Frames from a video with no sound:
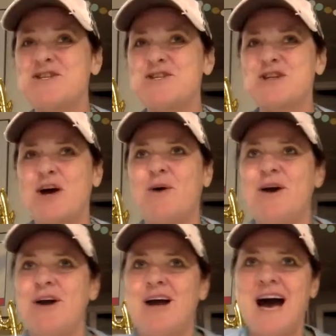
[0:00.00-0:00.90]

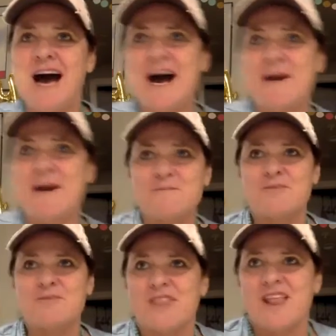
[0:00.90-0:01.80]
So,
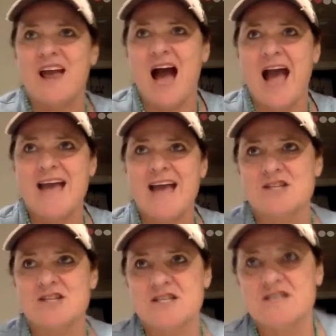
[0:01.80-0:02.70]
I
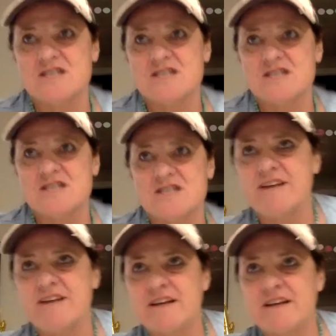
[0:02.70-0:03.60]
just feel like
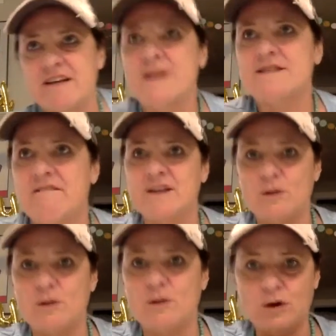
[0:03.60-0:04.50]
what's
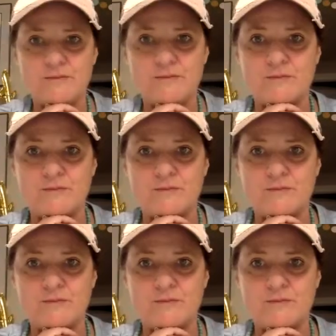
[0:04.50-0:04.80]
available